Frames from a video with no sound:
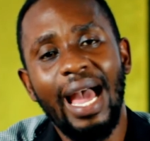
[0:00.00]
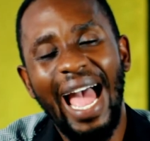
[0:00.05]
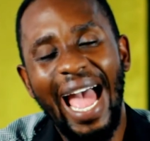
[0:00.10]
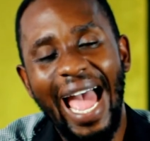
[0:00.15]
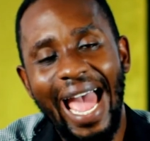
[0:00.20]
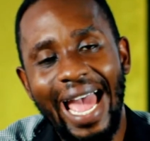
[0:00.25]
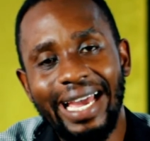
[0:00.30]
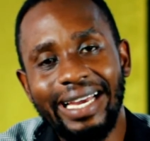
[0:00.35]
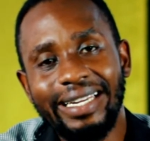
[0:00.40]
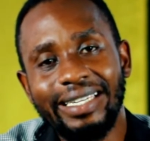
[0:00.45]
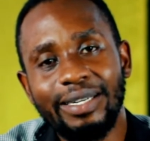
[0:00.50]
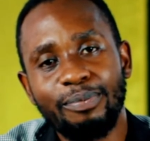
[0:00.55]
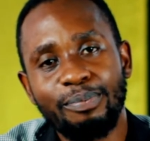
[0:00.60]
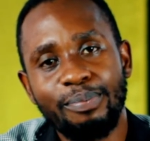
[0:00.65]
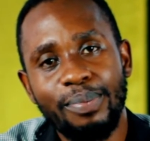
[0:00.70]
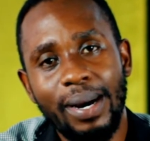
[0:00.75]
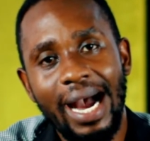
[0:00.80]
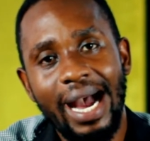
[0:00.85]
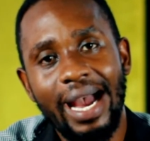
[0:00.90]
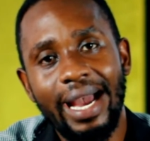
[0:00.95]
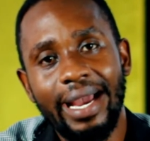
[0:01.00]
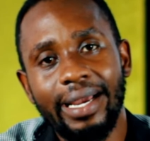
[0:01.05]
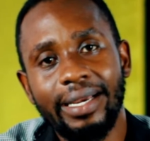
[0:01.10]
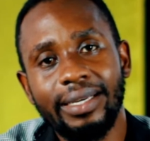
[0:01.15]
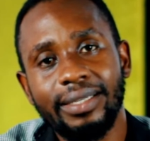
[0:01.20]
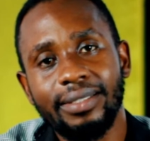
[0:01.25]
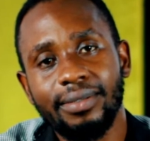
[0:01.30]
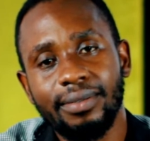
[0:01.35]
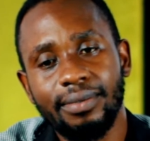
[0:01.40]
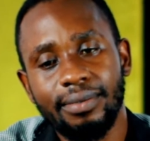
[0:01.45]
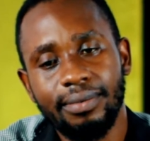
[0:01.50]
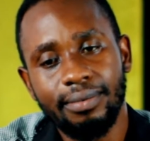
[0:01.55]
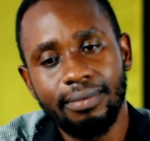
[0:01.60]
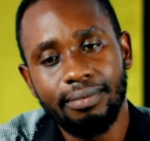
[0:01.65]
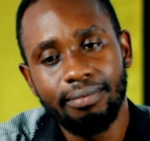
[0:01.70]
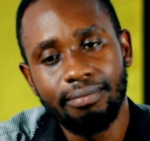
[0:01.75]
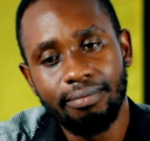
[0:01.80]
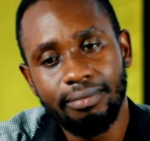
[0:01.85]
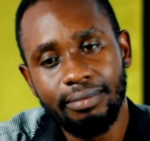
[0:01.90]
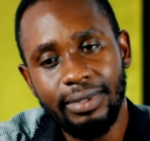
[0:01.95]
and by
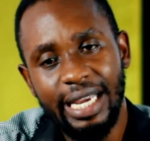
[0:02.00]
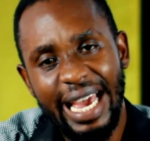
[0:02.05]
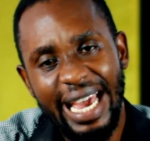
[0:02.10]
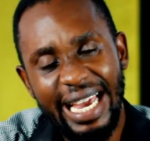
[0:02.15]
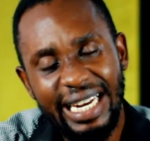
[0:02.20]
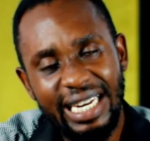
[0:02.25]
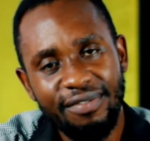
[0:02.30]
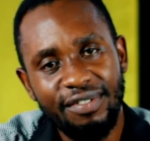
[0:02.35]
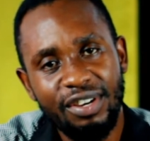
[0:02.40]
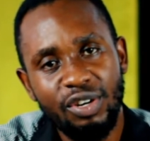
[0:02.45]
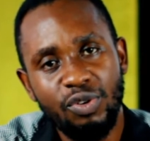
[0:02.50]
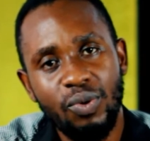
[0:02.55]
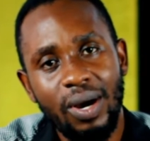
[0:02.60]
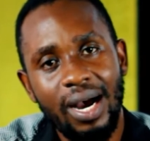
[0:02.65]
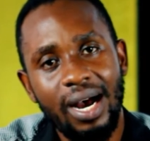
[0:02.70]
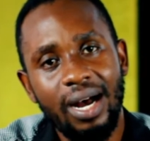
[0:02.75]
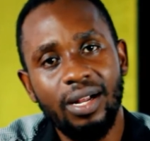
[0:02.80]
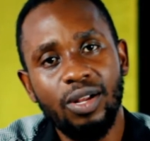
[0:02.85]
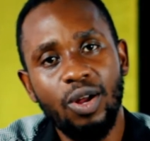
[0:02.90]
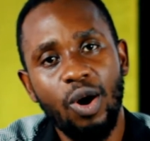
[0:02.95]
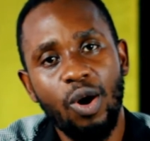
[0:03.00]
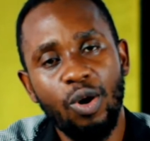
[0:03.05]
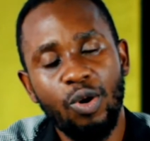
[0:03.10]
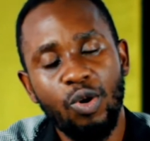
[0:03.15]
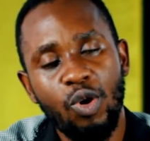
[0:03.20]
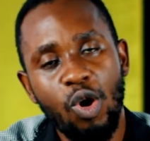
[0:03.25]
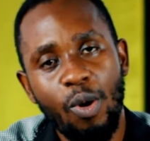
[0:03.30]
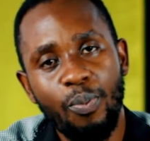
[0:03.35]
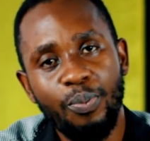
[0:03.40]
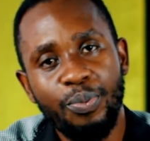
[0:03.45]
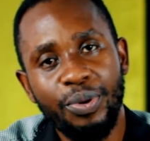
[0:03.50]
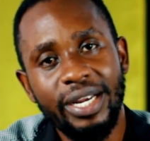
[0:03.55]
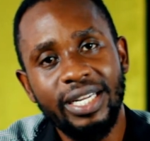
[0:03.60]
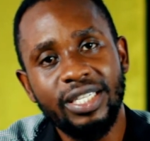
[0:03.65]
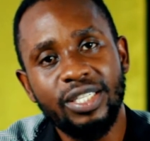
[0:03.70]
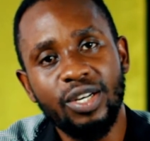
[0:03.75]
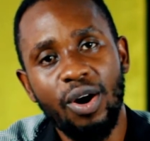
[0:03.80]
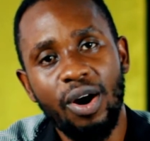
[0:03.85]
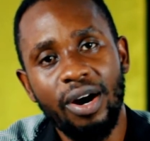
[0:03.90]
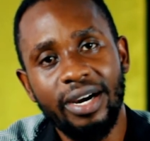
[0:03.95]
individual or
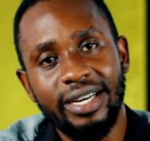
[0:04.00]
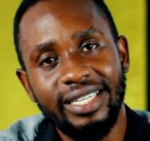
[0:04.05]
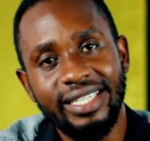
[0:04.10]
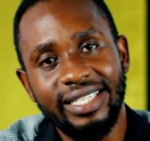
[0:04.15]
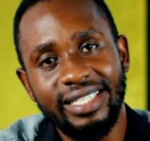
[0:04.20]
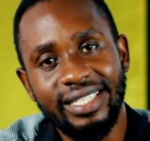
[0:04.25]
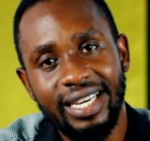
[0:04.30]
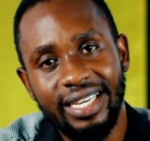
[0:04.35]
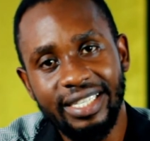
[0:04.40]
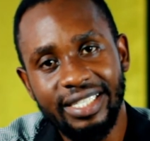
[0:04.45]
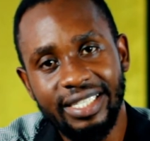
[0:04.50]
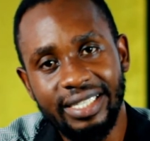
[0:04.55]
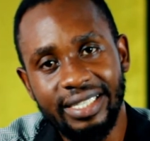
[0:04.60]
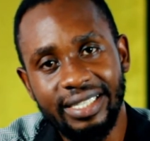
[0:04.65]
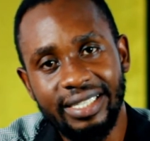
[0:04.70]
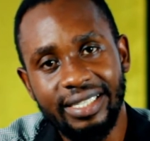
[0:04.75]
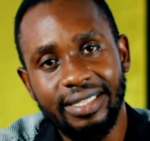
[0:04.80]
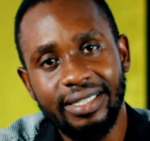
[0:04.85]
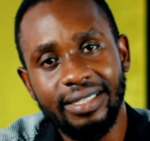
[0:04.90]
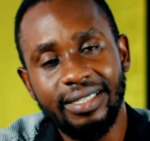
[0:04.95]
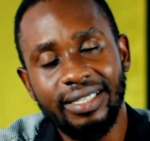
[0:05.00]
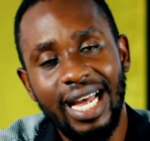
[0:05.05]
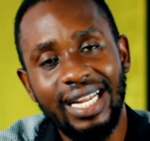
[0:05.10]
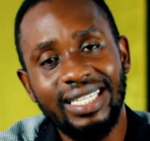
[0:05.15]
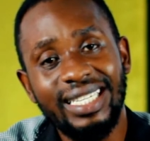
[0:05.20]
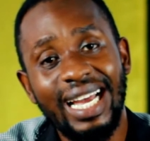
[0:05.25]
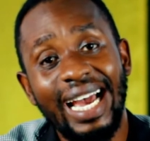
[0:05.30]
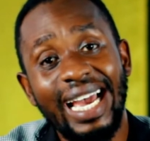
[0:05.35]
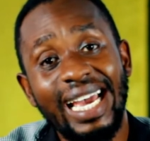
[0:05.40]
corporate organizations that are